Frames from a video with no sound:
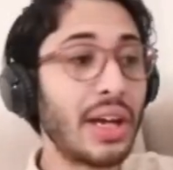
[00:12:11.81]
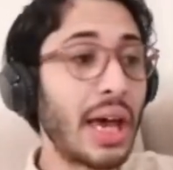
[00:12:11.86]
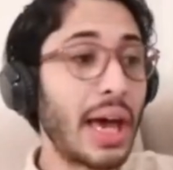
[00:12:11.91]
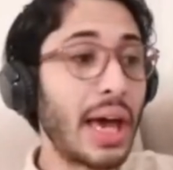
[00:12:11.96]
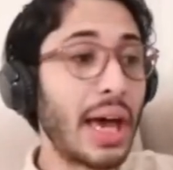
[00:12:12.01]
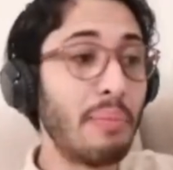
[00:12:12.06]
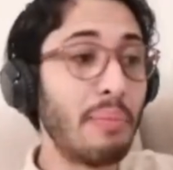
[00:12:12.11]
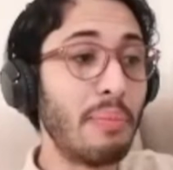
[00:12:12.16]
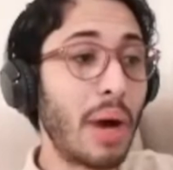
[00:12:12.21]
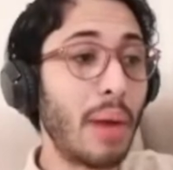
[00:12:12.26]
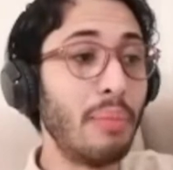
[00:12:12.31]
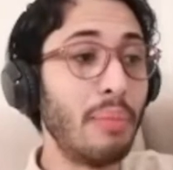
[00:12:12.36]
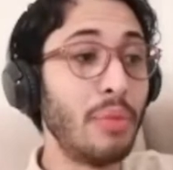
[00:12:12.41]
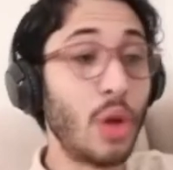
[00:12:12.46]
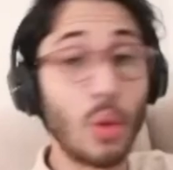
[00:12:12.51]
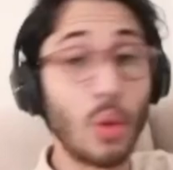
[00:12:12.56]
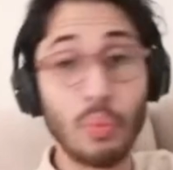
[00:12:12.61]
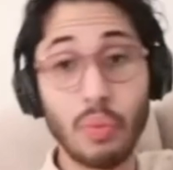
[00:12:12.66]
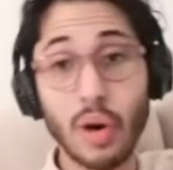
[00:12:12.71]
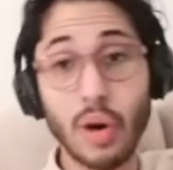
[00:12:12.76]
I'm
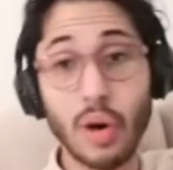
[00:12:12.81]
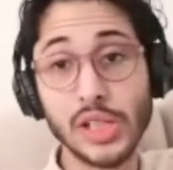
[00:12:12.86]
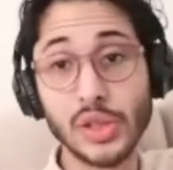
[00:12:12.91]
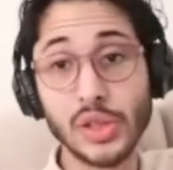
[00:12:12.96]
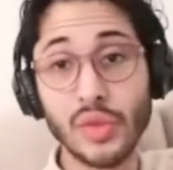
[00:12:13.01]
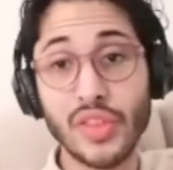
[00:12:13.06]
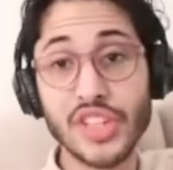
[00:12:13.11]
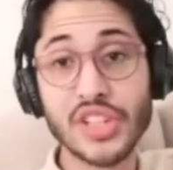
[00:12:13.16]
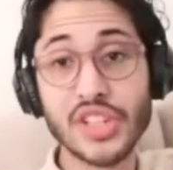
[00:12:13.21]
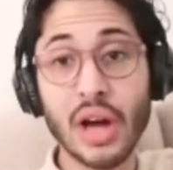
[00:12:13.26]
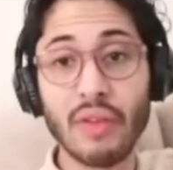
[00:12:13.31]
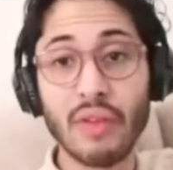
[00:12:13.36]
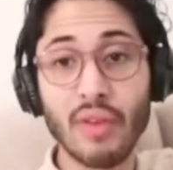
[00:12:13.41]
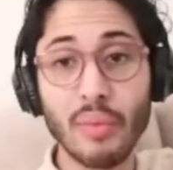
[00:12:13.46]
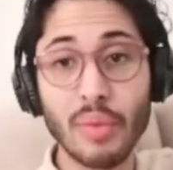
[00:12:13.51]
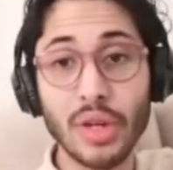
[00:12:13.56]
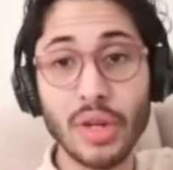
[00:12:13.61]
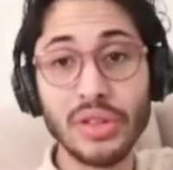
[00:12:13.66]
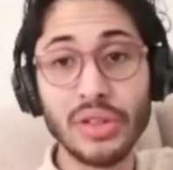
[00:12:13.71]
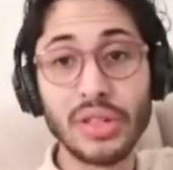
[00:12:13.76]
not part of this
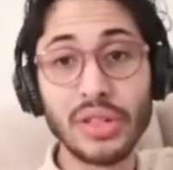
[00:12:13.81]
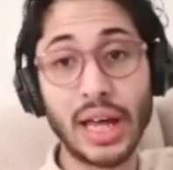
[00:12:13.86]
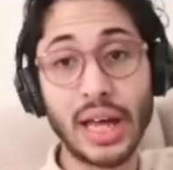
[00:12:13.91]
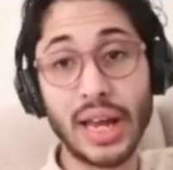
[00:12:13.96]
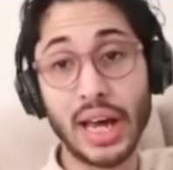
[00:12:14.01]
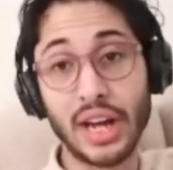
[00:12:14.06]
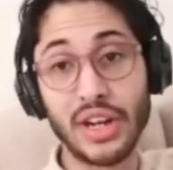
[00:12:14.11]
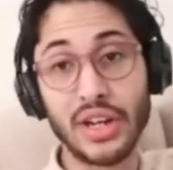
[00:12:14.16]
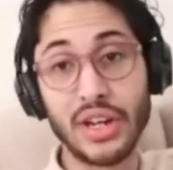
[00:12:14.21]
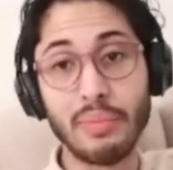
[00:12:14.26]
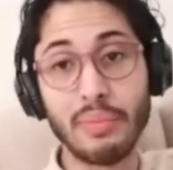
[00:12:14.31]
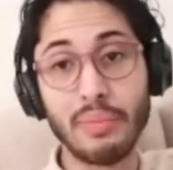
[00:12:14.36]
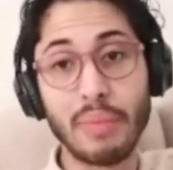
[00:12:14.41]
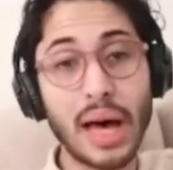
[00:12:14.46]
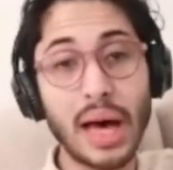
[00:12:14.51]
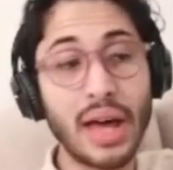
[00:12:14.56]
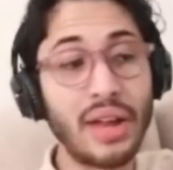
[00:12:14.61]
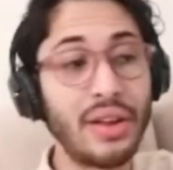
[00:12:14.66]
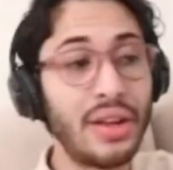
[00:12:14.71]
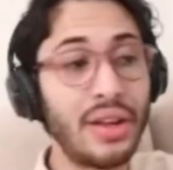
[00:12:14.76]
government and I
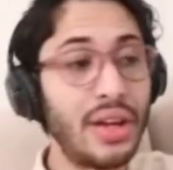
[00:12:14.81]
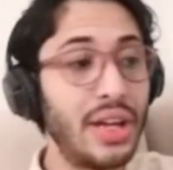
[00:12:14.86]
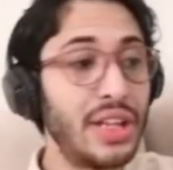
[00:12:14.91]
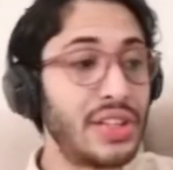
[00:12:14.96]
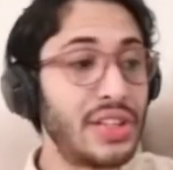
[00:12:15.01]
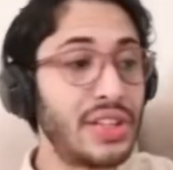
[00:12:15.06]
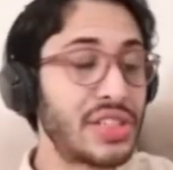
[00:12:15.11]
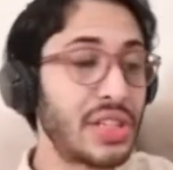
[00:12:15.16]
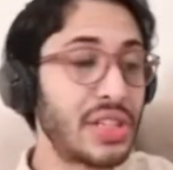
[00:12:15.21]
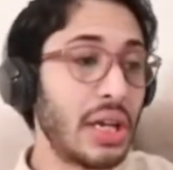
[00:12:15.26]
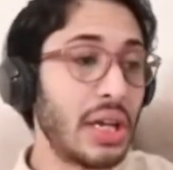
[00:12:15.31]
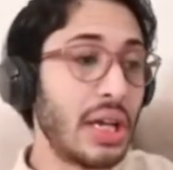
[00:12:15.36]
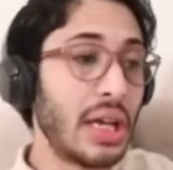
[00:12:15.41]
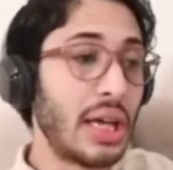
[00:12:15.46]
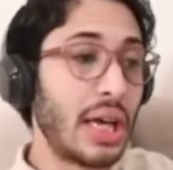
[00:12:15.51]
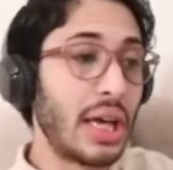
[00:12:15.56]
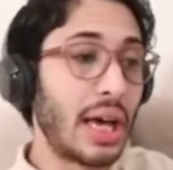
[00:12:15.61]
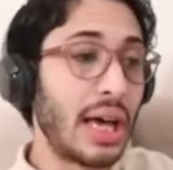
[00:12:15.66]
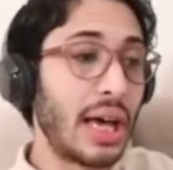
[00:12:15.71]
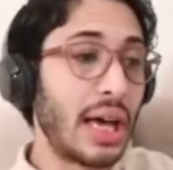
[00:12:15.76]
demand its
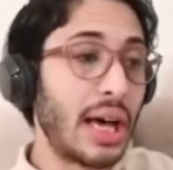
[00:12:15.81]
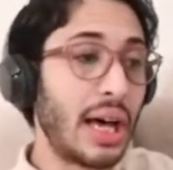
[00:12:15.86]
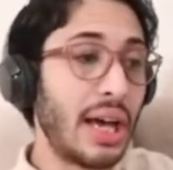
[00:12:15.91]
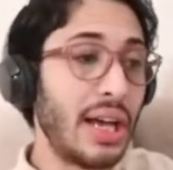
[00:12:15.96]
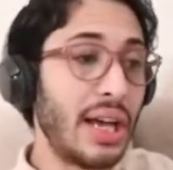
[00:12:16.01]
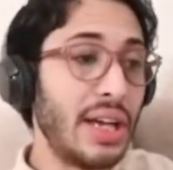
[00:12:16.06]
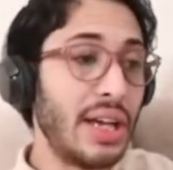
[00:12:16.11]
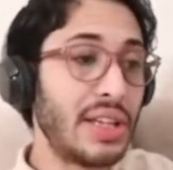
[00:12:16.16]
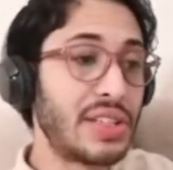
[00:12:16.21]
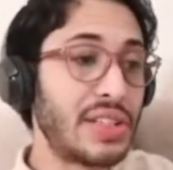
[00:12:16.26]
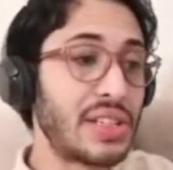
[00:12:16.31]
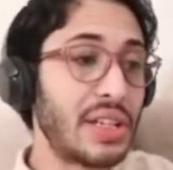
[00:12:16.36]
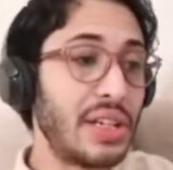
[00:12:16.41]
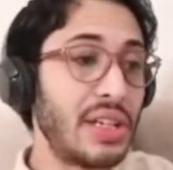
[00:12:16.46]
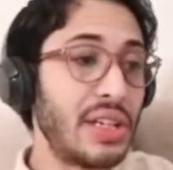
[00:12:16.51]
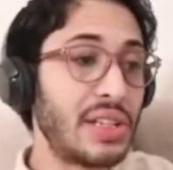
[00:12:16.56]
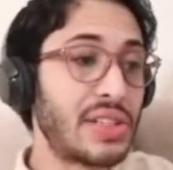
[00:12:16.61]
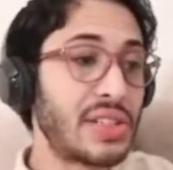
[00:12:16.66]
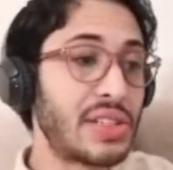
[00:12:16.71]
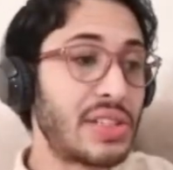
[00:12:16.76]

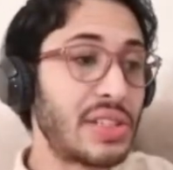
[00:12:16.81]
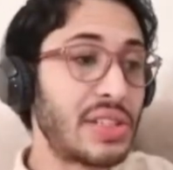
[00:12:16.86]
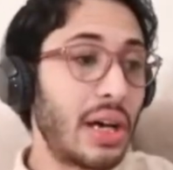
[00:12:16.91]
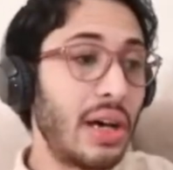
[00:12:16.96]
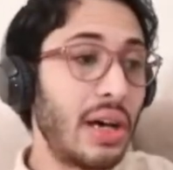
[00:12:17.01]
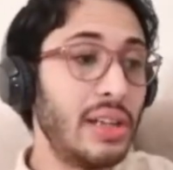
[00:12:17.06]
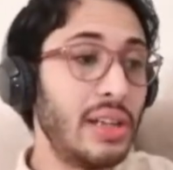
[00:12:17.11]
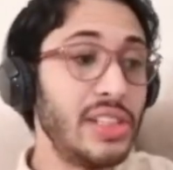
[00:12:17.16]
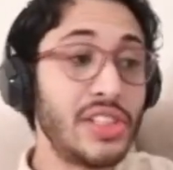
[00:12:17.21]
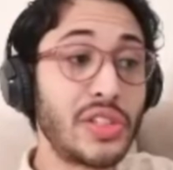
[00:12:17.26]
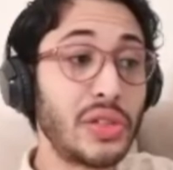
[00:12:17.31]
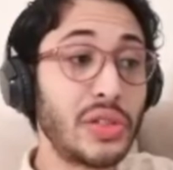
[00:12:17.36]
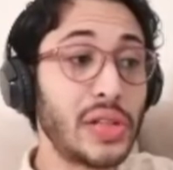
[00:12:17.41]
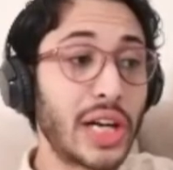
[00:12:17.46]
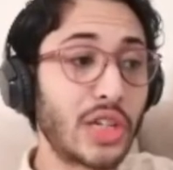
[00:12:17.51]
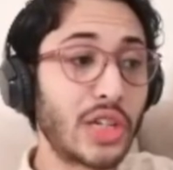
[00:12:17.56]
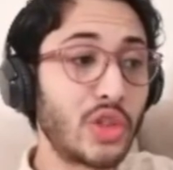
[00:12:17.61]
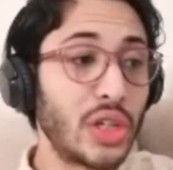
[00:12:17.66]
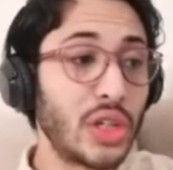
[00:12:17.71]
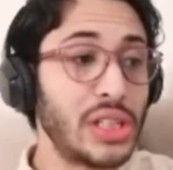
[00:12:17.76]

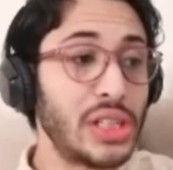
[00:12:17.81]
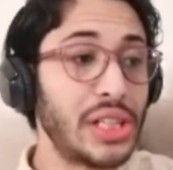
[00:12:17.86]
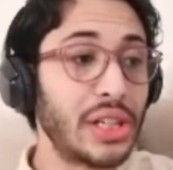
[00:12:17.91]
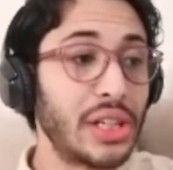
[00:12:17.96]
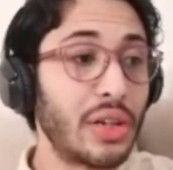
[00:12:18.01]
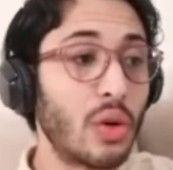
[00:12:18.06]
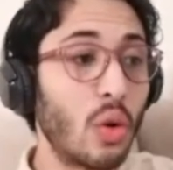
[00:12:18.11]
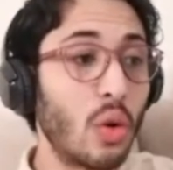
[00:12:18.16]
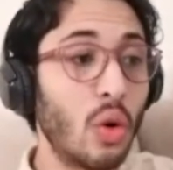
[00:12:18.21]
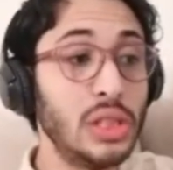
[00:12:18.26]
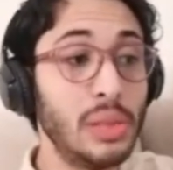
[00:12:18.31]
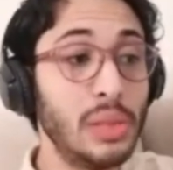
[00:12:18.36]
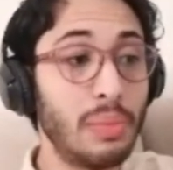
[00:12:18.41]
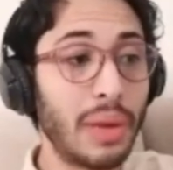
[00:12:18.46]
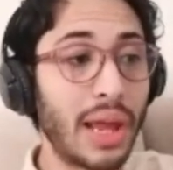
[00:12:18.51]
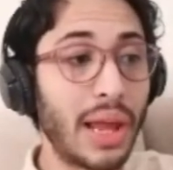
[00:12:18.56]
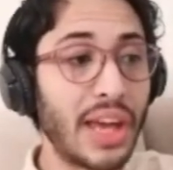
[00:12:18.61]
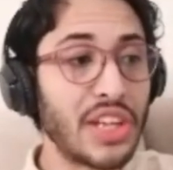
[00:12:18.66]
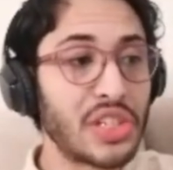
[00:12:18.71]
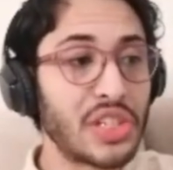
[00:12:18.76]
restructuring or
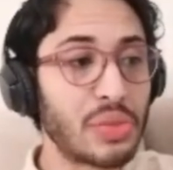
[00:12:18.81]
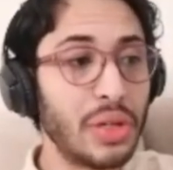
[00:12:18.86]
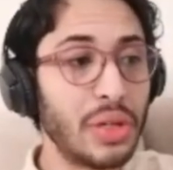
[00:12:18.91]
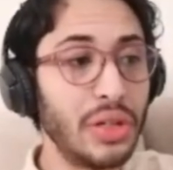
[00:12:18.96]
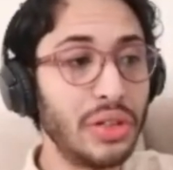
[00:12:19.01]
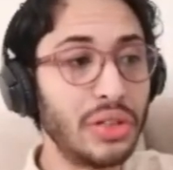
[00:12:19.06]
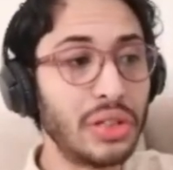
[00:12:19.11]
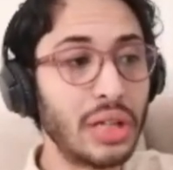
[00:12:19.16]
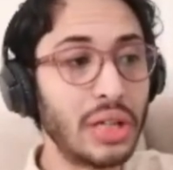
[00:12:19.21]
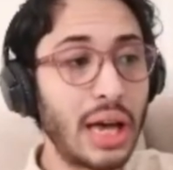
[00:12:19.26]
replacement.